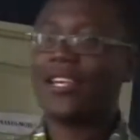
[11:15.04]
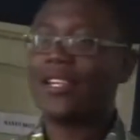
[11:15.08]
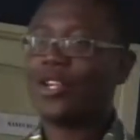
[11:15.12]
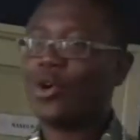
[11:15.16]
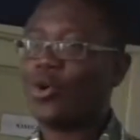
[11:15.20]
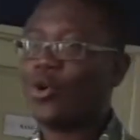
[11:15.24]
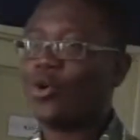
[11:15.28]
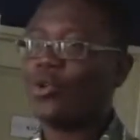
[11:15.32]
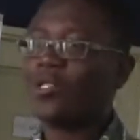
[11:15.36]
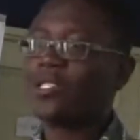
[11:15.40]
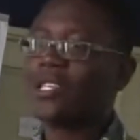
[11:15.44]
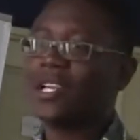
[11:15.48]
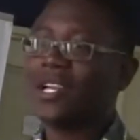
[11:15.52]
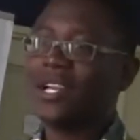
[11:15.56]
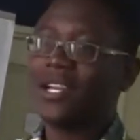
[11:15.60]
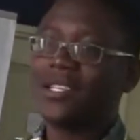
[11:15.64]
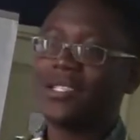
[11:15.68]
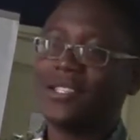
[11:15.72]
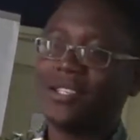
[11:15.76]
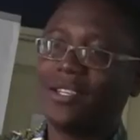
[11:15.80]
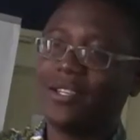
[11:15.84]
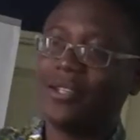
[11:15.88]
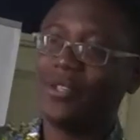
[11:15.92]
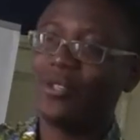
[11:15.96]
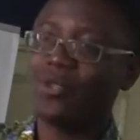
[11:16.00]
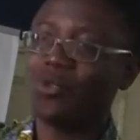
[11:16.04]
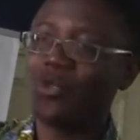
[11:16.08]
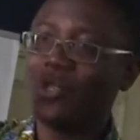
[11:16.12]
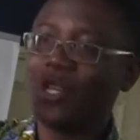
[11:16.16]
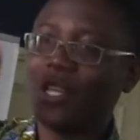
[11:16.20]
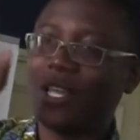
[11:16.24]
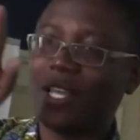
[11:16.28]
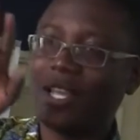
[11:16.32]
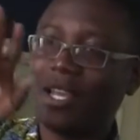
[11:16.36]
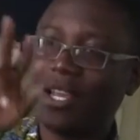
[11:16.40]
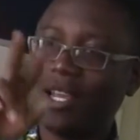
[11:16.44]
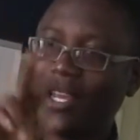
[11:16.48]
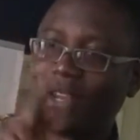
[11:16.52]
then the wholesaler sells to
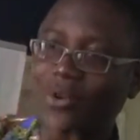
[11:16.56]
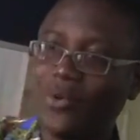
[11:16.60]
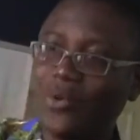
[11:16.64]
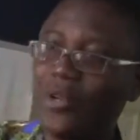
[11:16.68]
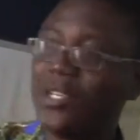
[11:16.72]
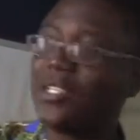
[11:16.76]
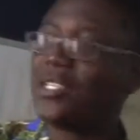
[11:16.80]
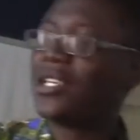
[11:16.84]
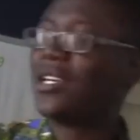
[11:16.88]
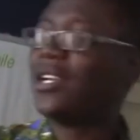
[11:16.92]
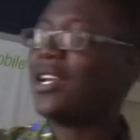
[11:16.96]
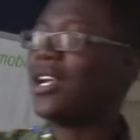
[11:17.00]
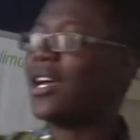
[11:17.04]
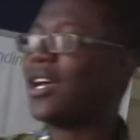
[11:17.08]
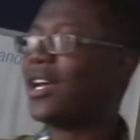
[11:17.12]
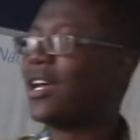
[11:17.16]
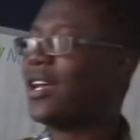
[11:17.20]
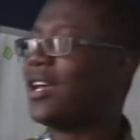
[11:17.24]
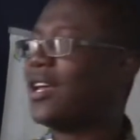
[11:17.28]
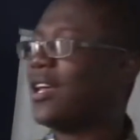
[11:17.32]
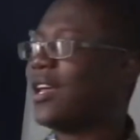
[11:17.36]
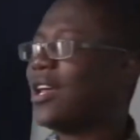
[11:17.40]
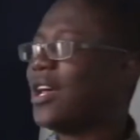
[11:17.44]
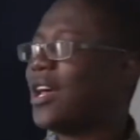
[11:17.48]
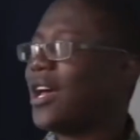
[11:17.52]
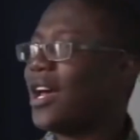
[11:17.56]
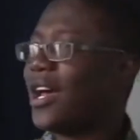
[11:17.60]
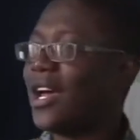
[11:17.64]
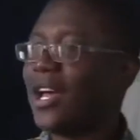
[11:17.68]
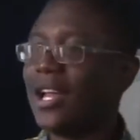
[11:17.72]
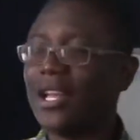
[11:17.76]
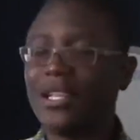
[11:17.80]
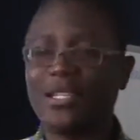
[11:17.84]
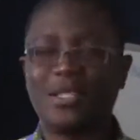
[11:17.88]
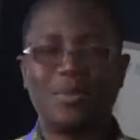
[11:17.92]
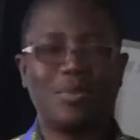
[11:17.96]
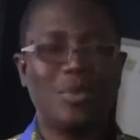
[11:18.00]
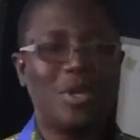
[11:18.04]
the retailer
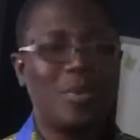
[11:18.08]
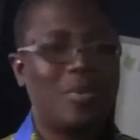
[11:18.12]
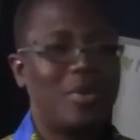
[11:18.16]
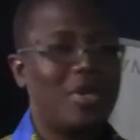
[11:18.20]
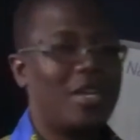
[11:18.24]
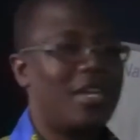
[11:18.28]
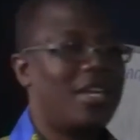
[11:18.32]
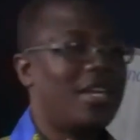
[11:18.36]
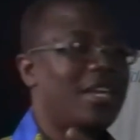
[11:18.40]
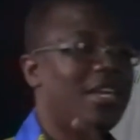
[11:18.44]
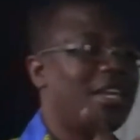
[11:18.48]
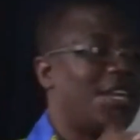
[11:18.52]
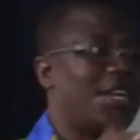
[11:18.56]
at maybe